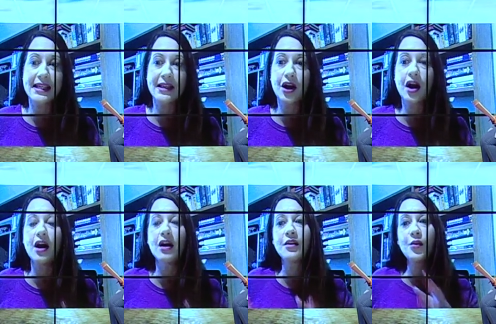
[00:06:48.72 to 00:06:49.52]
car.
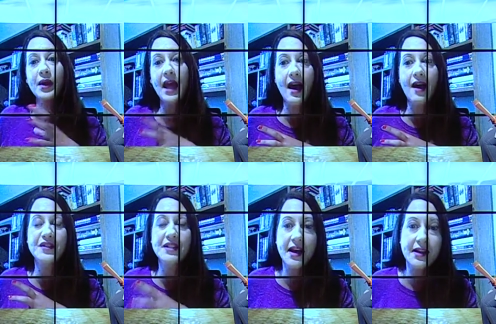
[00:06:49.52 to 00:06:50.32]
We have
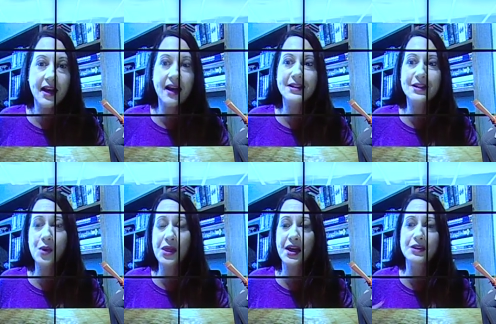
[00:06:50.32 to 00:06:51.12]
sanitizers with us.
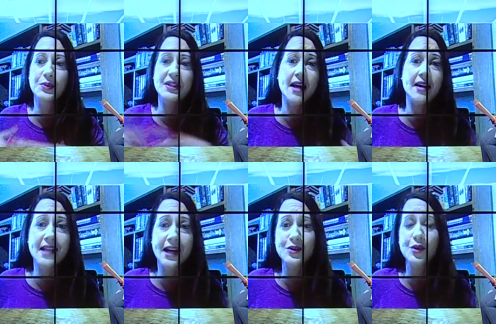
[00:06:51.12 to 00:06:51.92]
Sanitize all
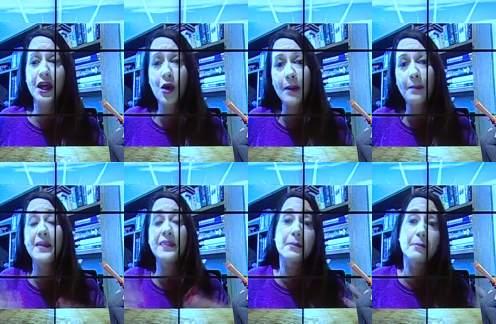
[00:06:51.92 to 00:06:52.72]
the equipment,
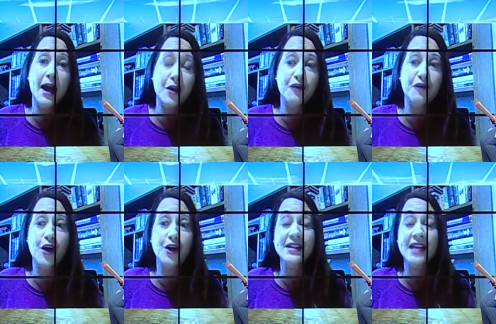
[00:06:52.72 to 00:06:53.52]
the
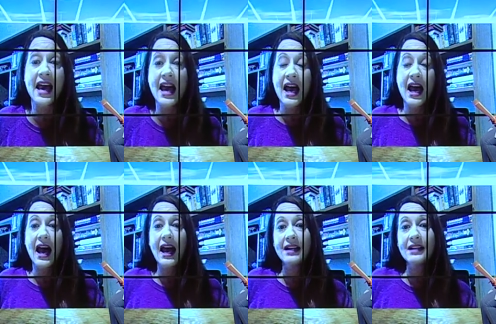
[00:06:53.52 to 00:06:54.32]
microphones. And,
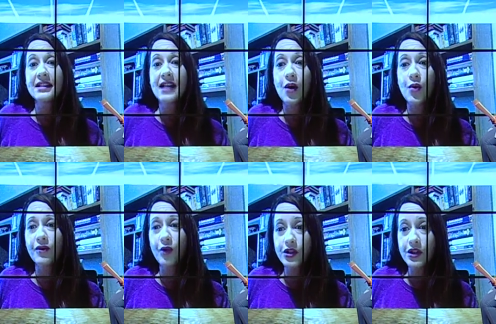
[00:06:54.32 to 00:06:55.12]
and uh, uh we've also